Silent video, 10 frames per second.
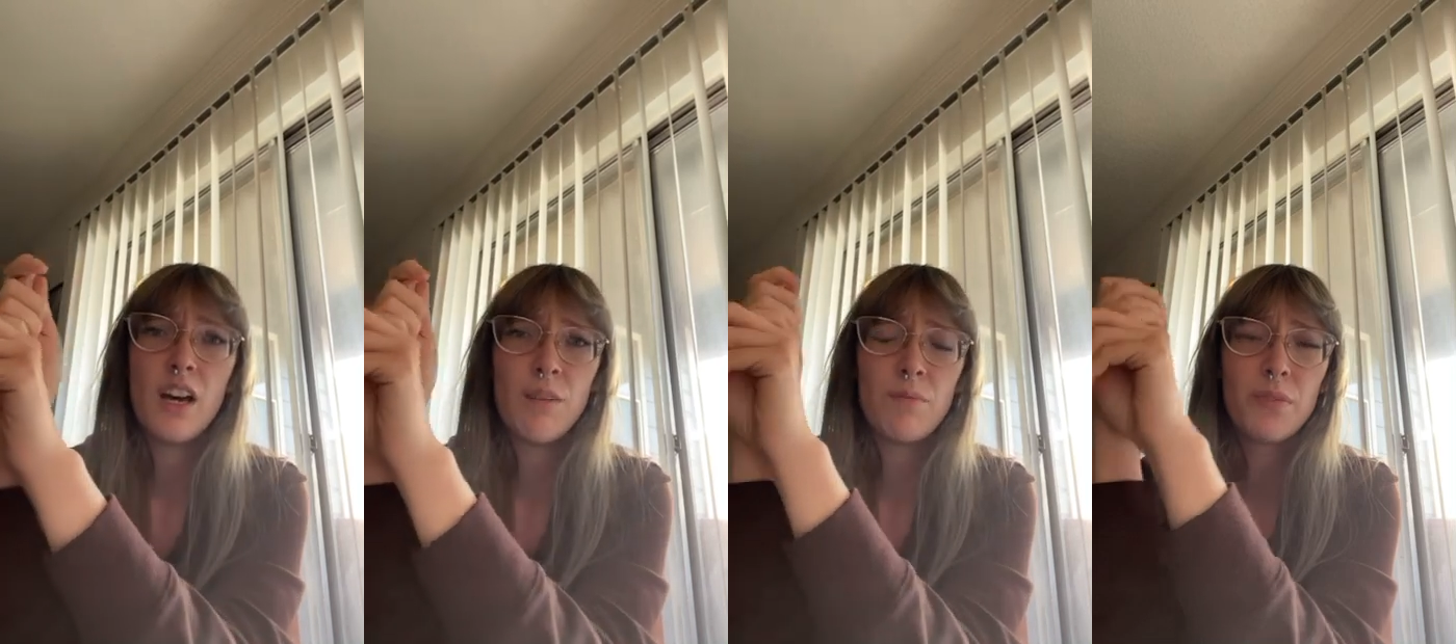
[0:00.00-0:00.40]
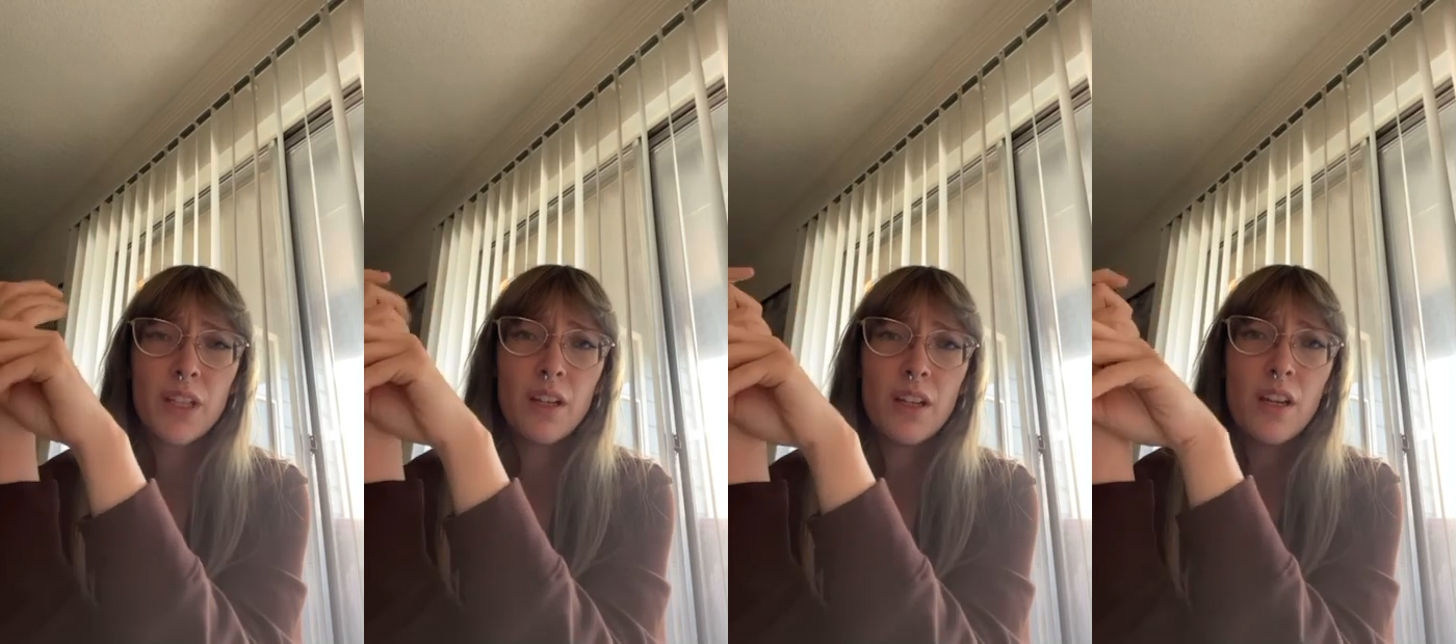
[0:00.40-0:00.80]

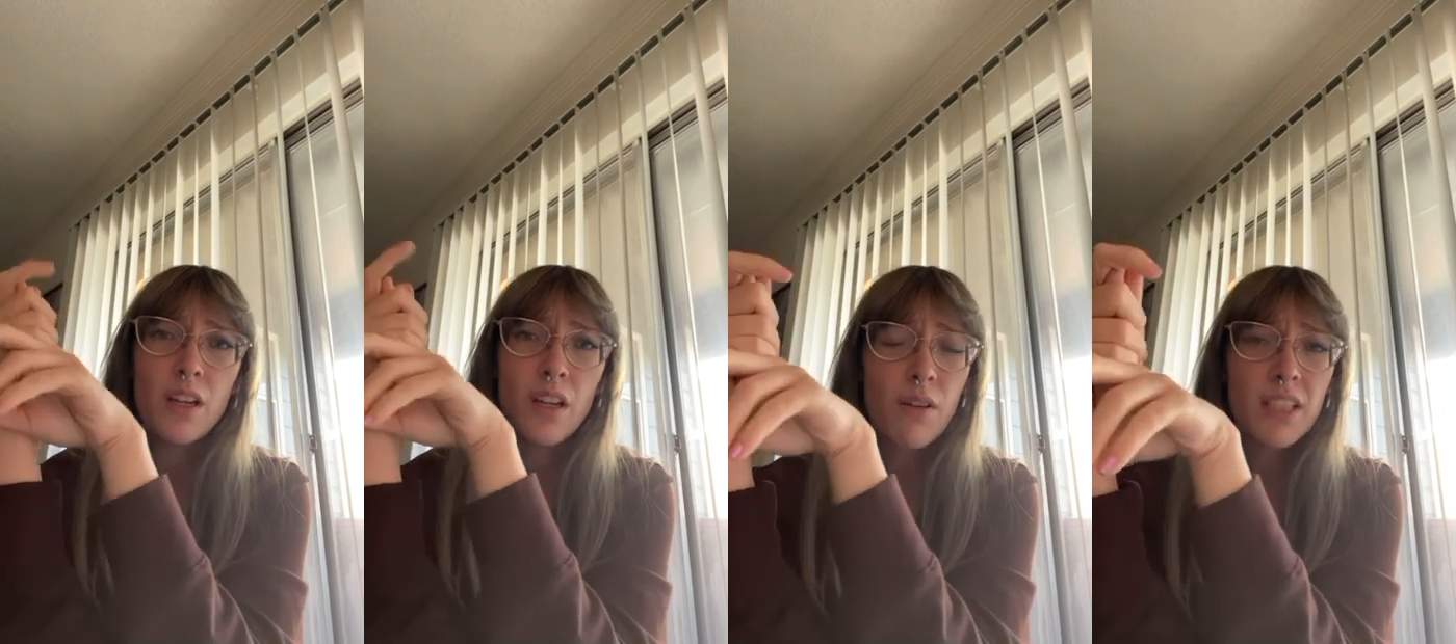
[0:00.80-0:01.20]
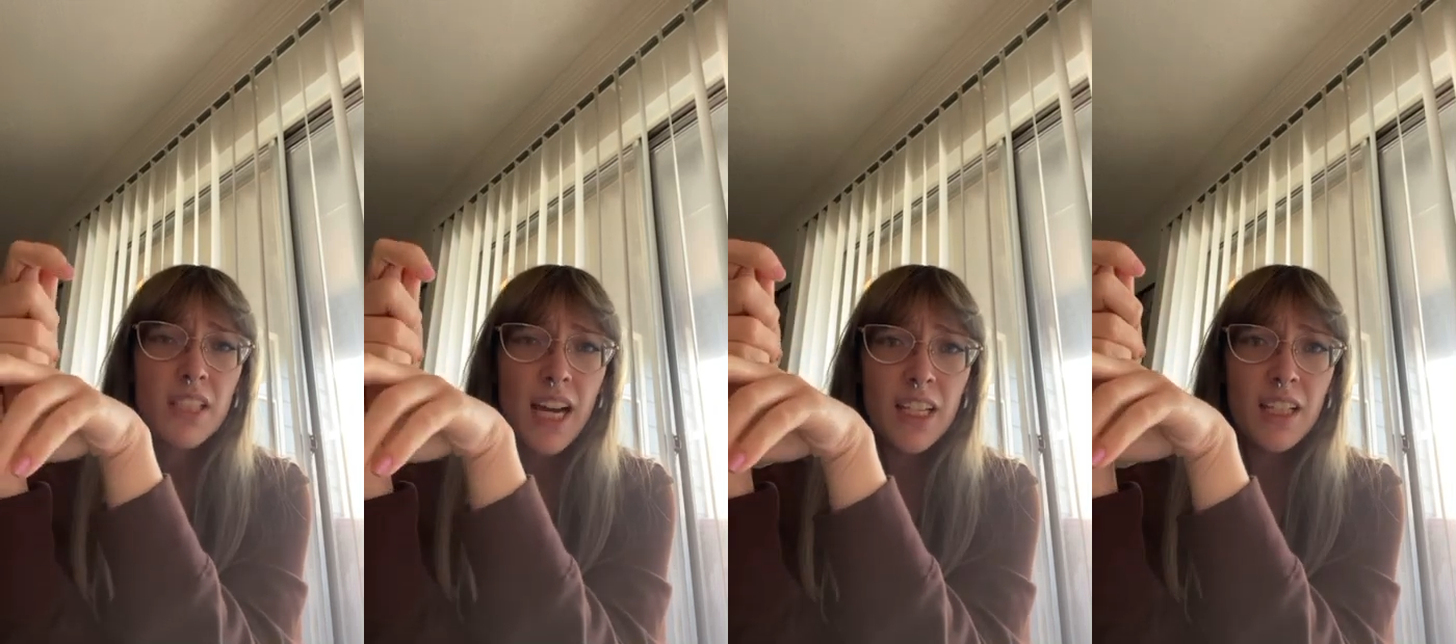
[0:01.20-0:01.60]

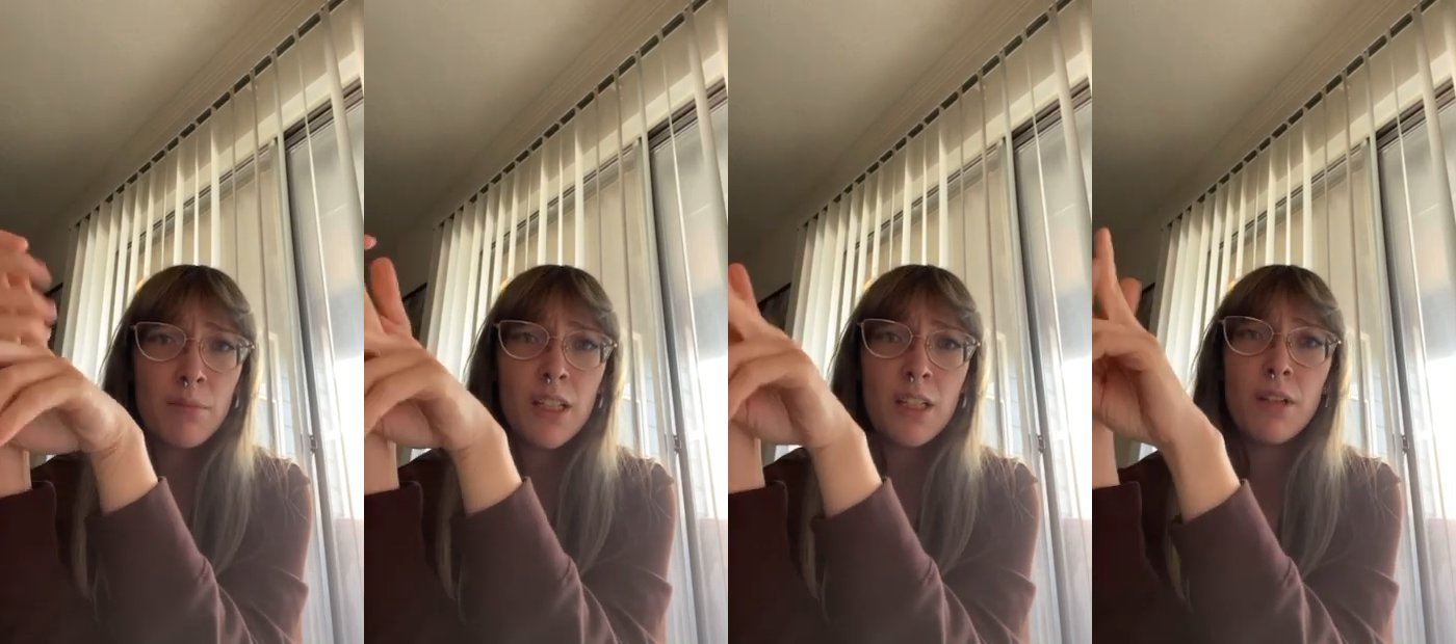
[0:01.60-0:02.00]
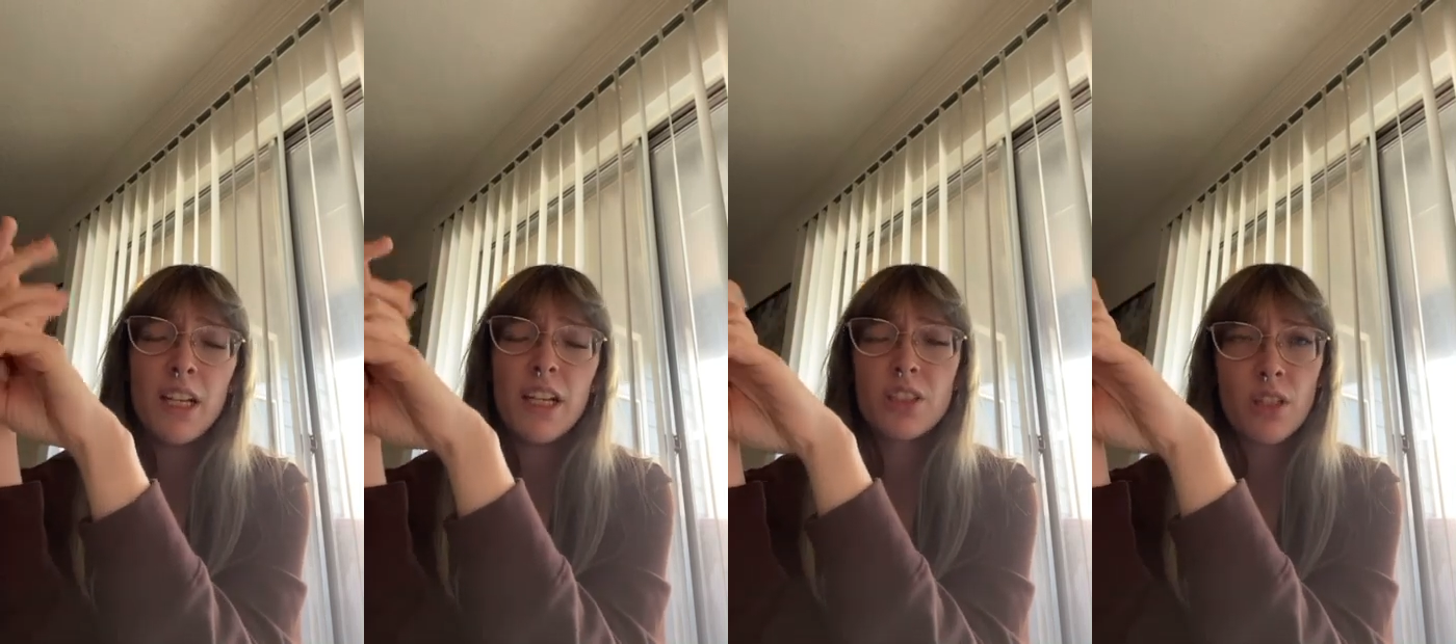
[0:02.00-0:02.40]
going to IEP
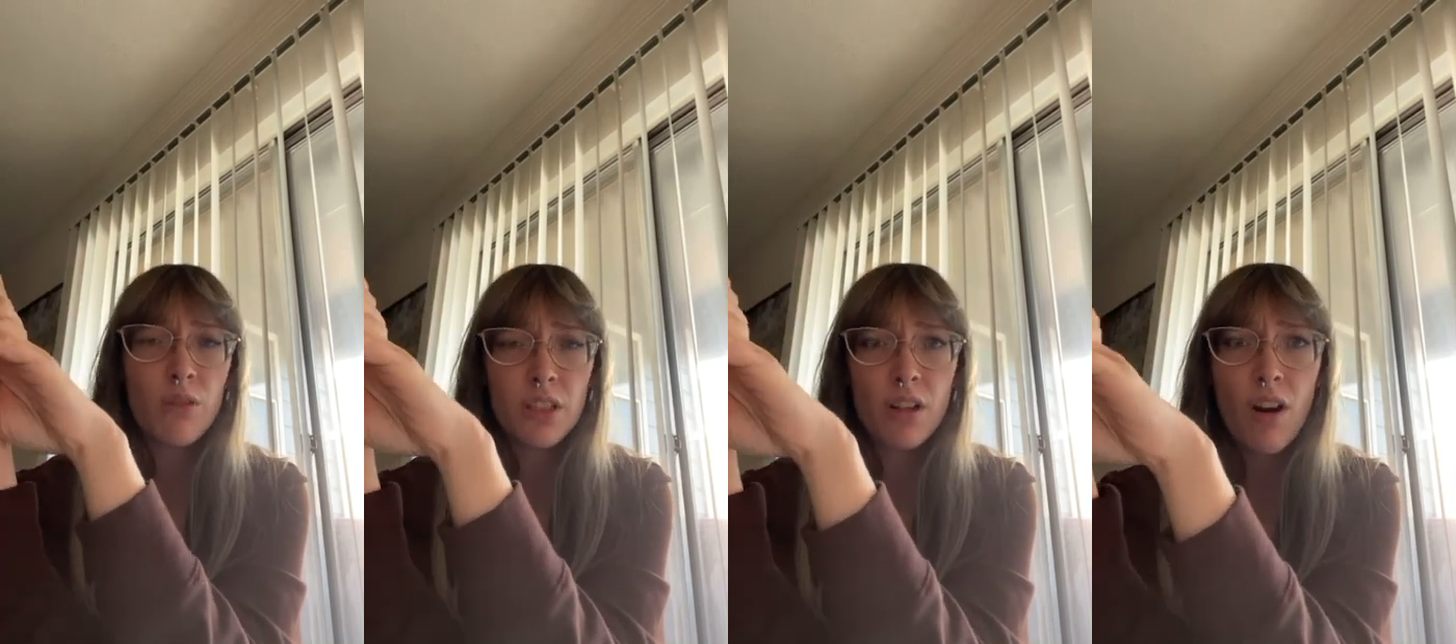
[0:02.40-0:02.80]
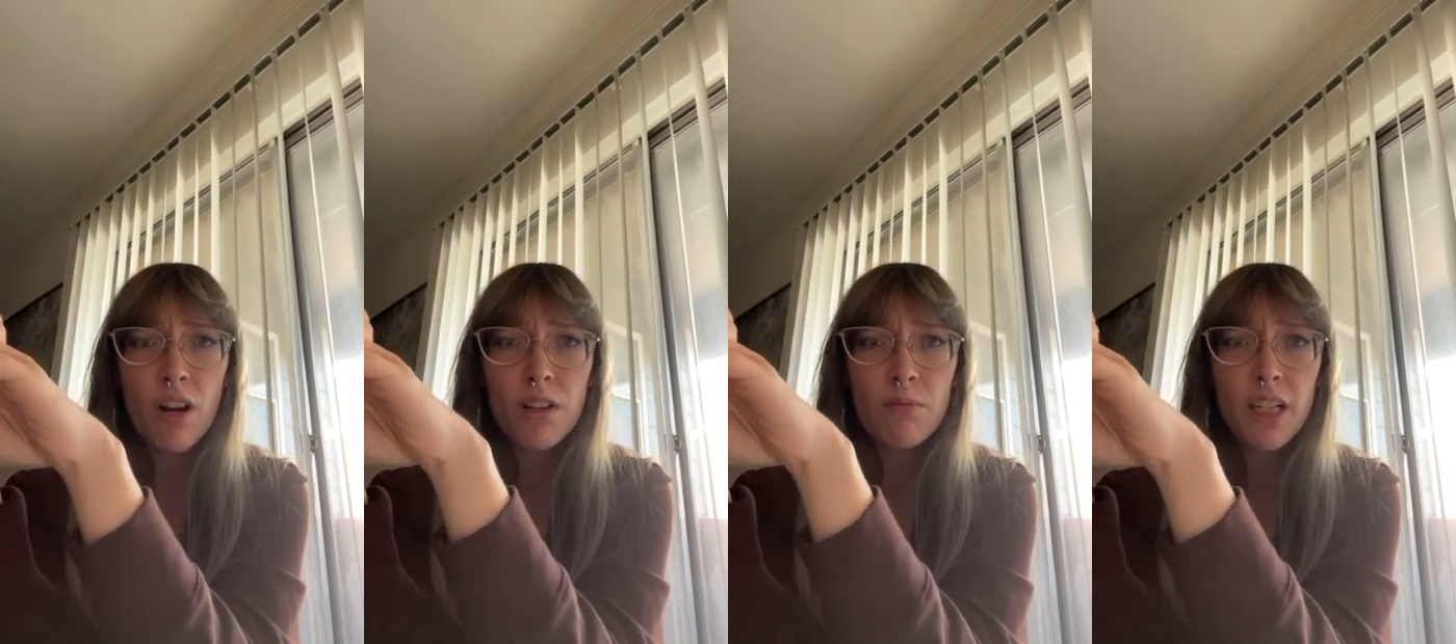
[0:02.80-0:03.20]
meetings, going to
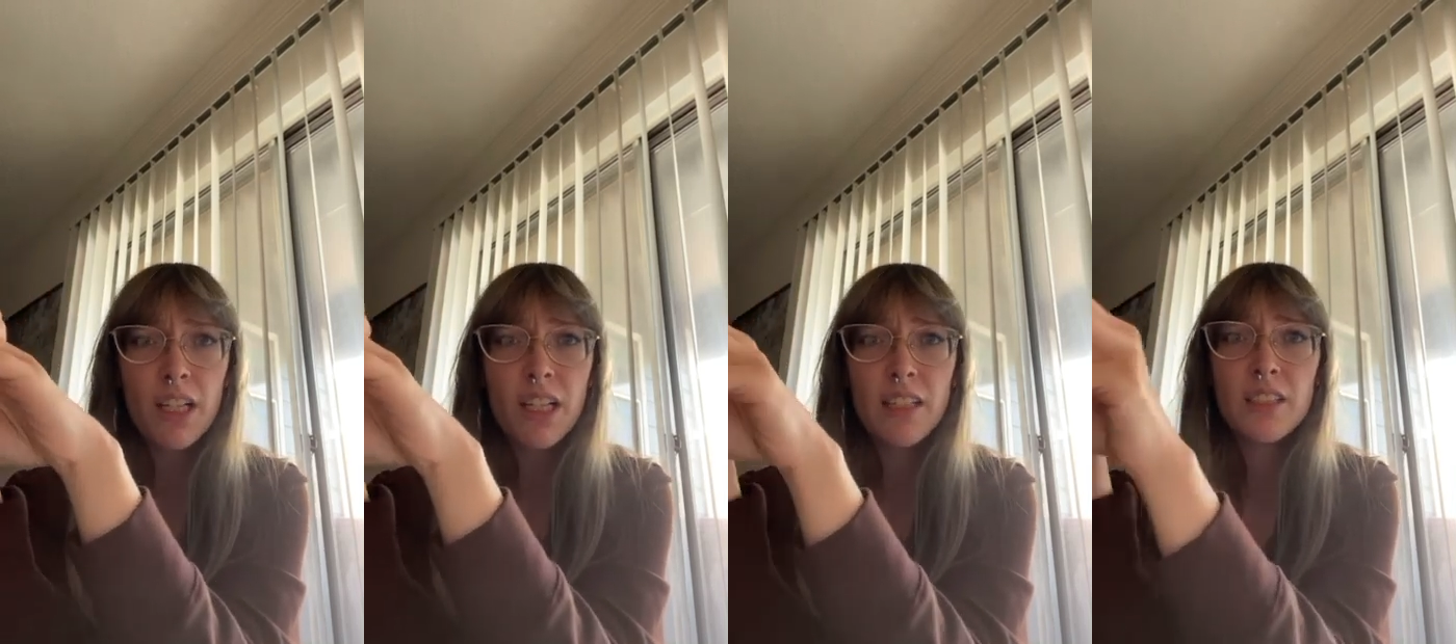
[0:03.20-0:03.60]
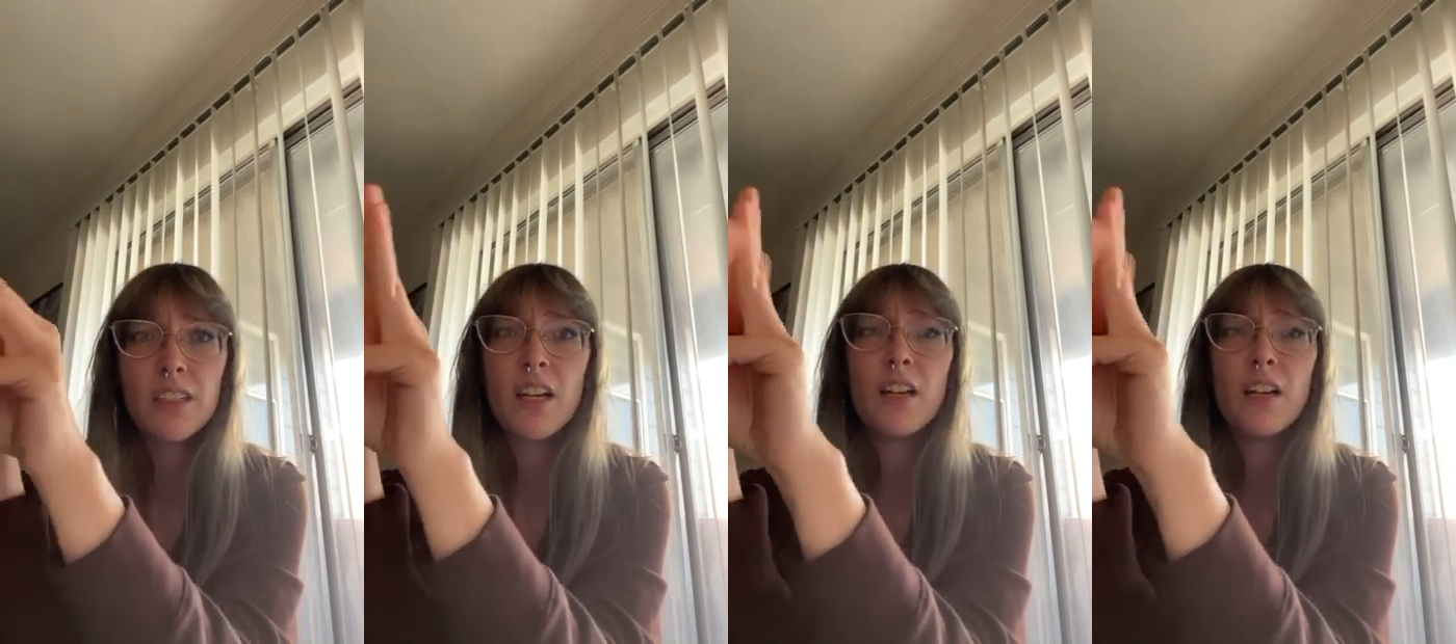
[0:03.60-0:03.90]
ARD meetings,